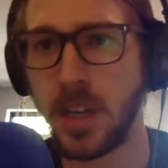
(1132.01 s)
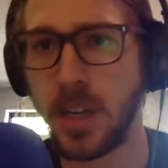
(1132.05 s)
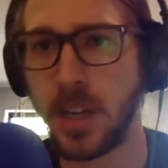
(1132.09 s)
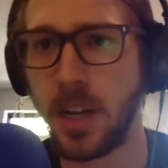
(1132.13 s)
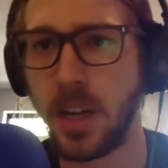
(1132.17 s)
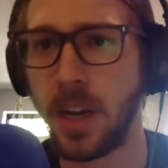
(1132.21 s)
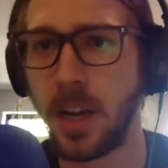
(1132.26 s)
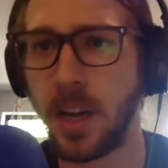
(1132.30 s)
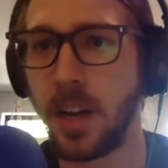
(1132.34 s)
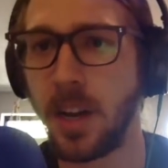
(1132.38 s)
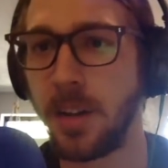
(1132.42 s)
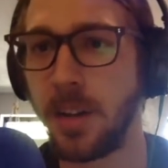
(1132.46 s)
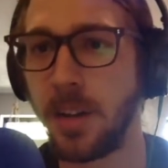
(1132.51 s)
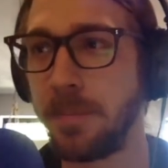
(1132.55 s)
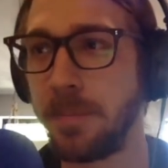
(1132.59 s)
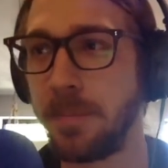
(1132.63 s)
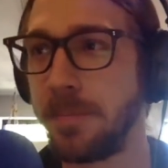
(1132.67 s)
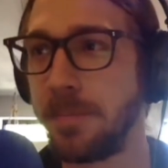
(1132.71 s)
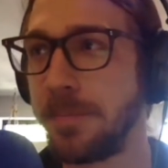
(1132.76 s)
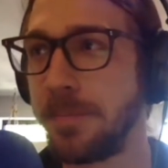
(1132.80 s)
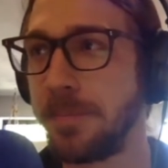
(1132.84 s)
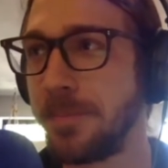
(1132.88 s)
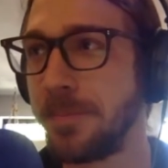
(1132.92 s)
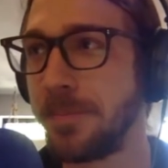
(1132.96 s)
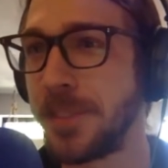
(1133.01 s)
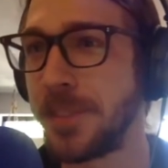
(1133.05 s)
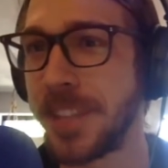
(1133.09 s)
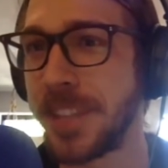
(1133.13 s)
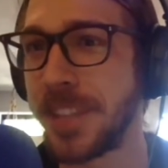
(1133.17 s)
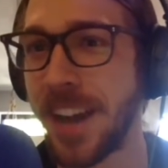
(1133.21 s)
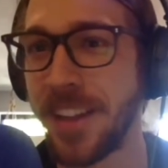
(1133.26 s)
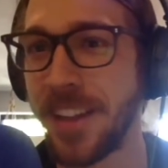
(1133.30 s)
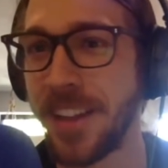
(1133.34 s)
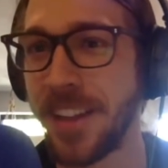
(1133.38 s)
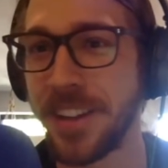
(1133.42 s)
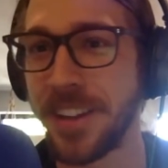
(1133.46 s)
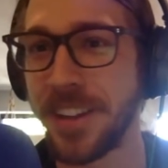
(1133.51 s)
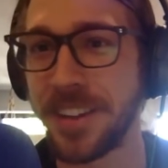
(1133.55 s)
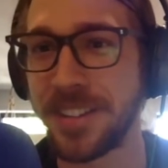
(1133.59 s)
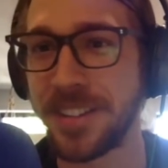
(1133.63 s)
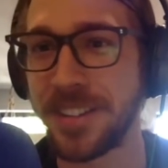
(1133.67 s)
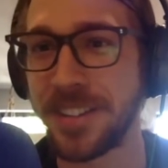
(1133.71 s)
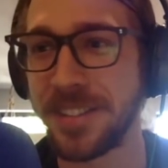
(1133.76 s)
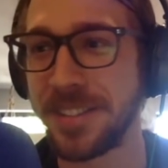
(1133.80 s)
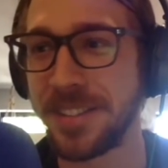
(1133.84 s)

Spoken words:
Vitalik,